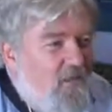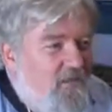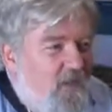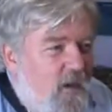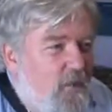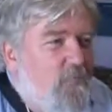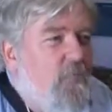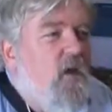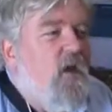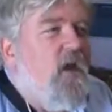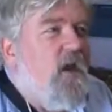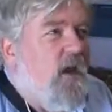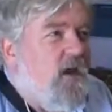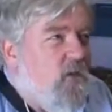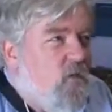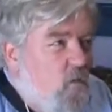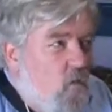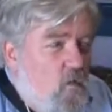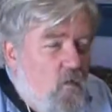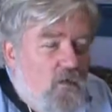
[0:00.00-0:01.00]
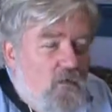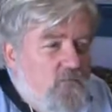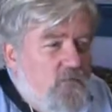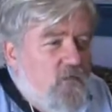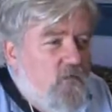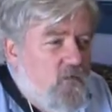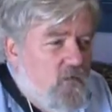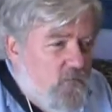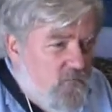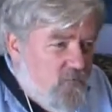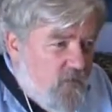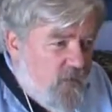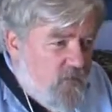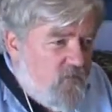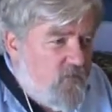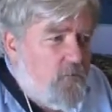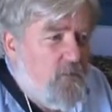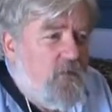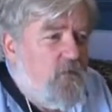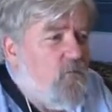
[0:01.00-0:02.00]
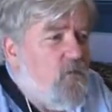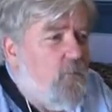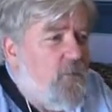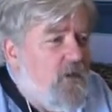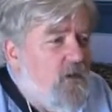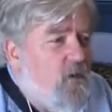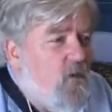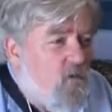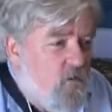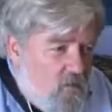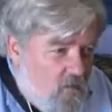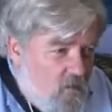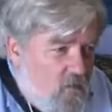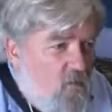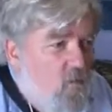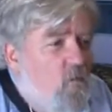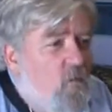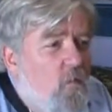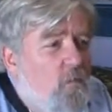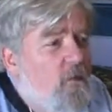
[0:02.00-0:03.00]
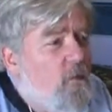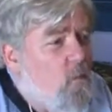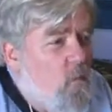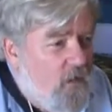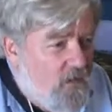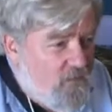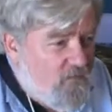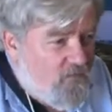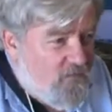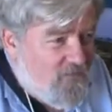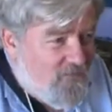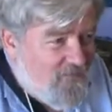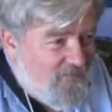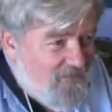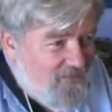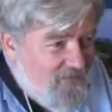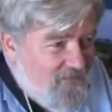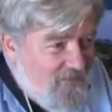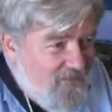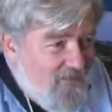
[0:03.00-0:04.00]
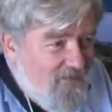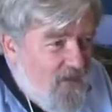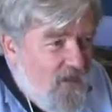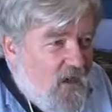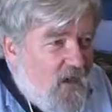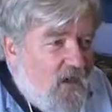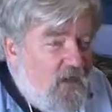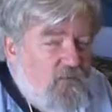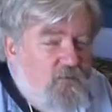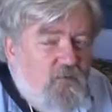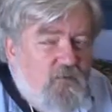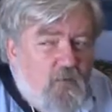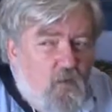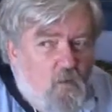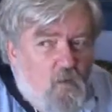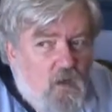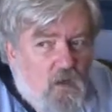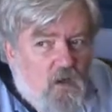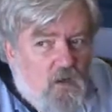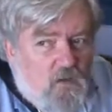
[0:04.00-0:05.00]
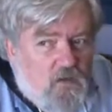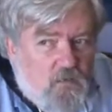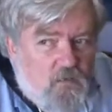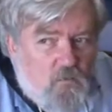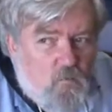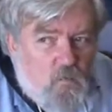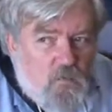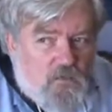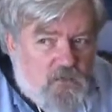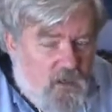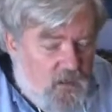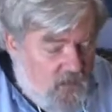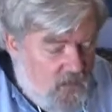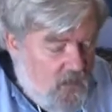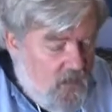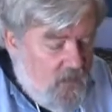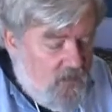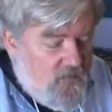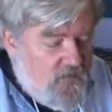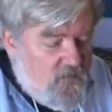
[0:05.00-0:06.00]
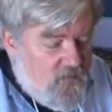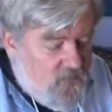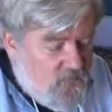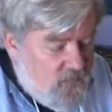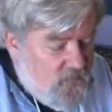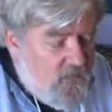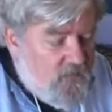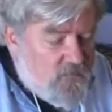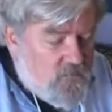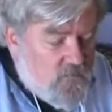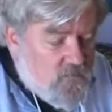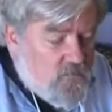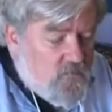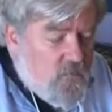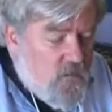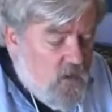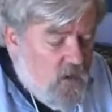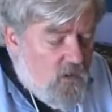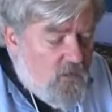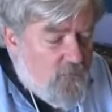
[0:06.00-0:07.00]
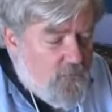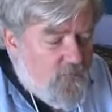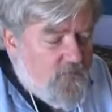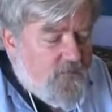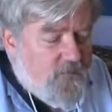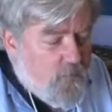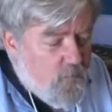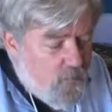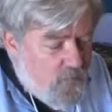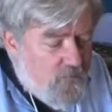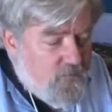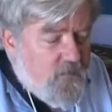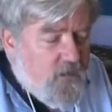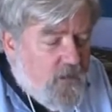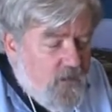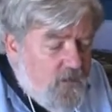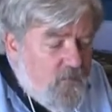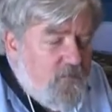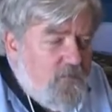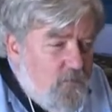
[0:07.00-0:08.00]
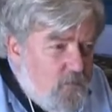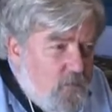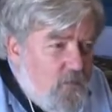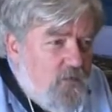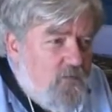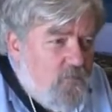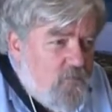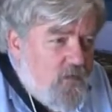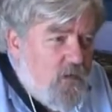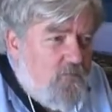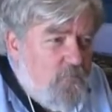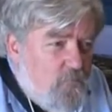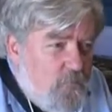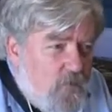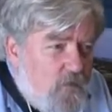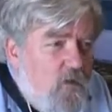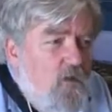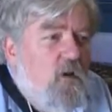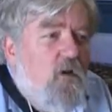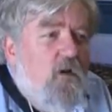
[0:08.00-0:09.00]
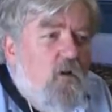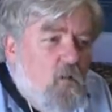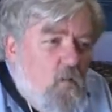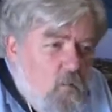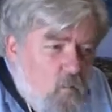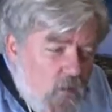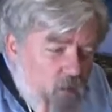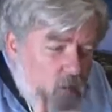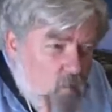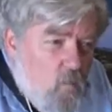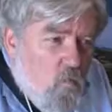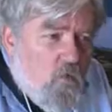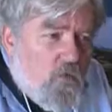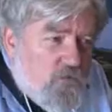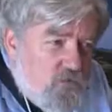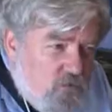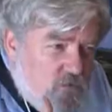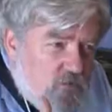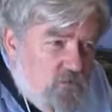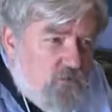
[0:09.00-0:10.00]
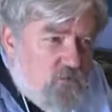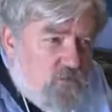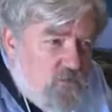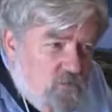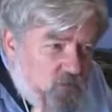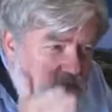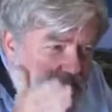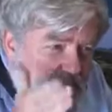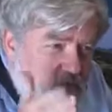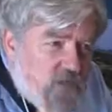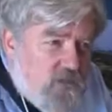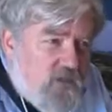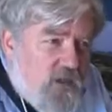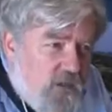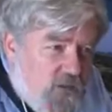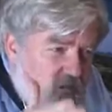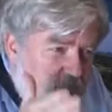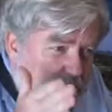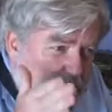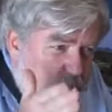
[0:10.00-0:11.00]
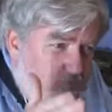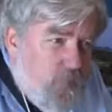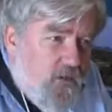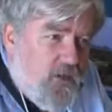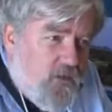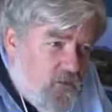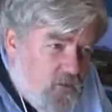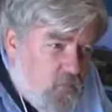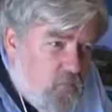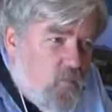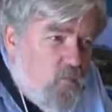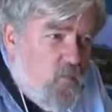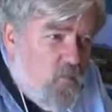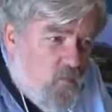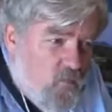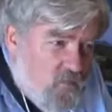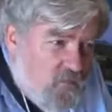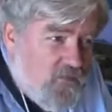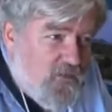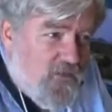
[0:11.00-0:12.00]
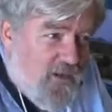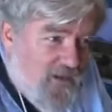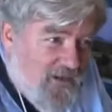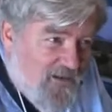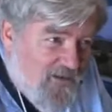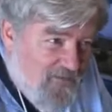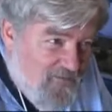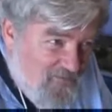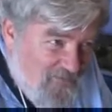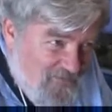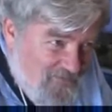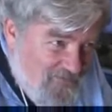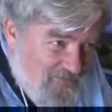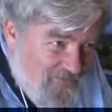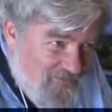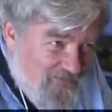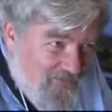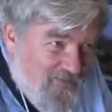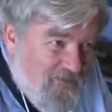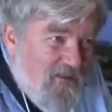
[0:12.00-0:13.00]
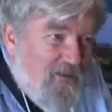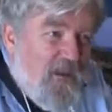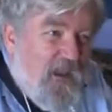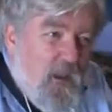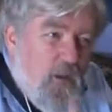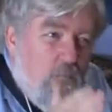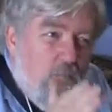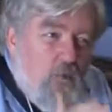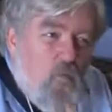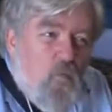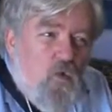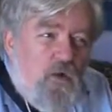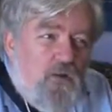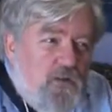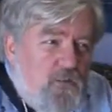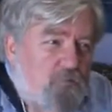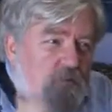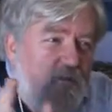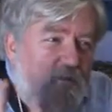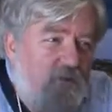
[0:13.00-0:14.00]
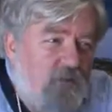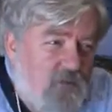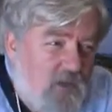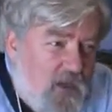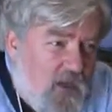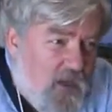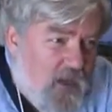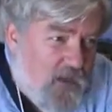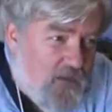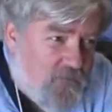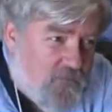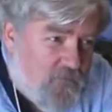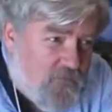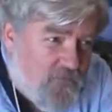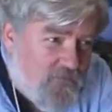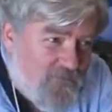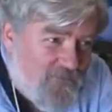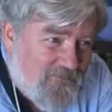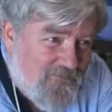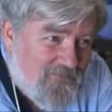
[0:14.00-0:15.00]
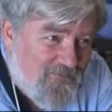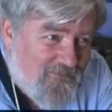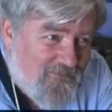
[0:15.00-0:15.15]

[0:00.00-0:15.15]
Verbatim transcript: on them, and all of their investment will be gone, will be wasted. And so, with that ad in the Financial Times, they were saying to the British government, we want you to set better rules now, and we want them to last.